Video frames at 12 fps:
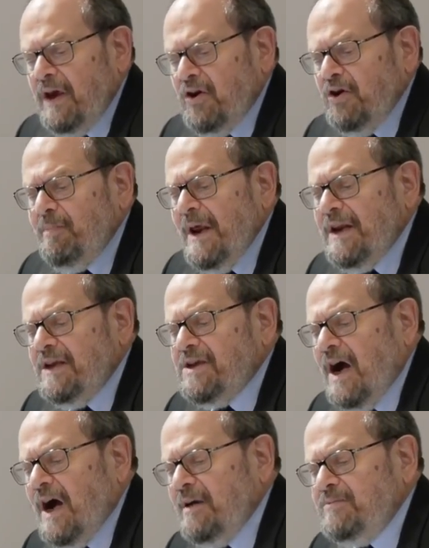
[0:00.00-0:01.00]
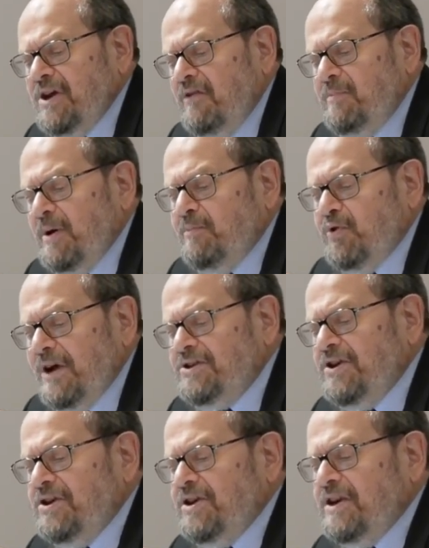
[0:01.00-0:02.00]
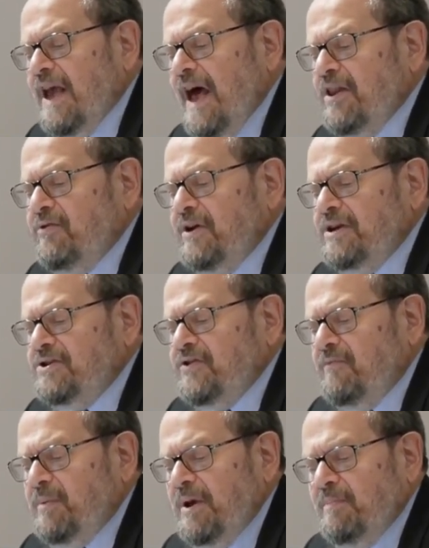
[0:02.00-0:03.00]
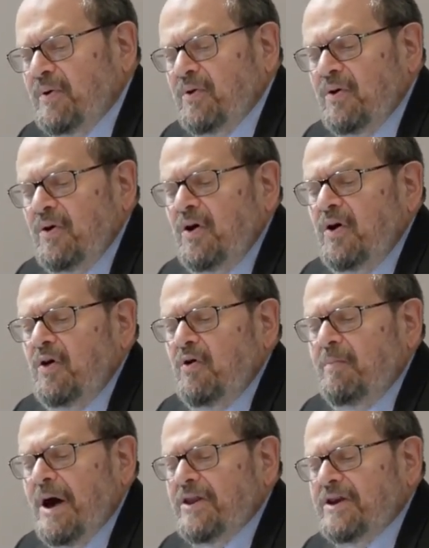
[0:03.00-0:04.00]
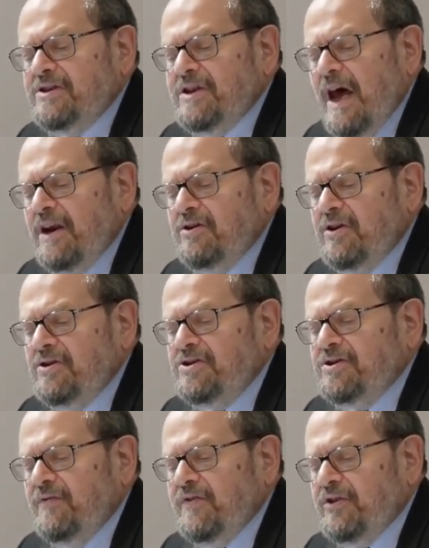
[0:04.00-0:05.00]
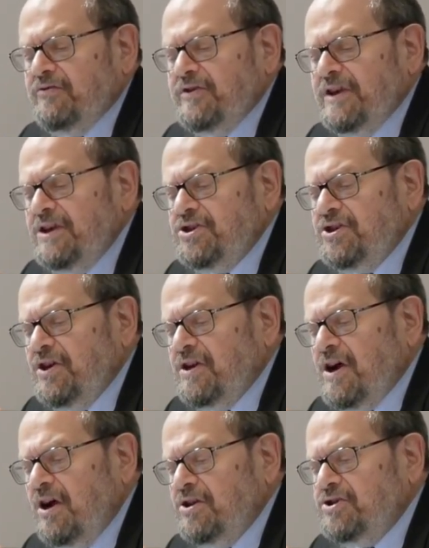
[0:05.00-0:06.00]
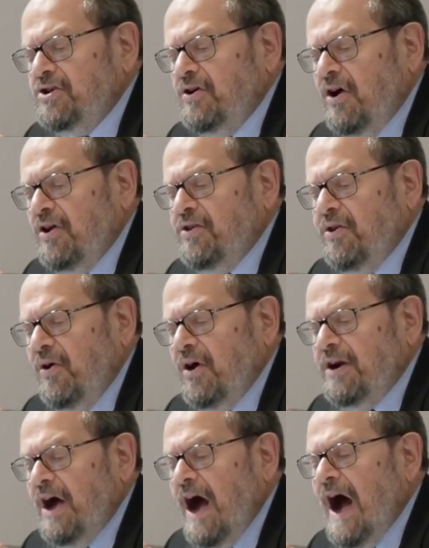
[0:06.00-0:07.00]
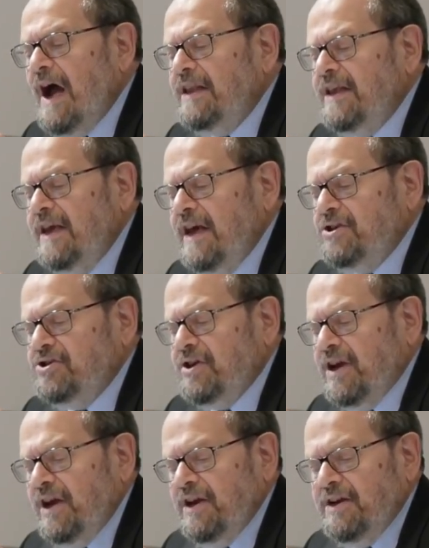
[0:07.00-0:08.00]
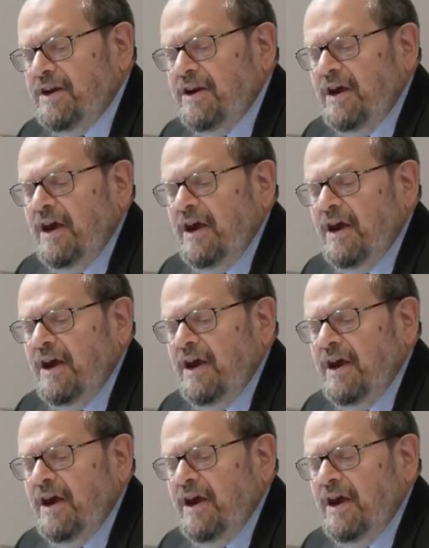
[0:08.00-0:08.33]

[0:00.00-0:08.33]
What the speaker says: "Good many times I've been present at gatherings of people who by the standards of the traditional culture are thought highly educated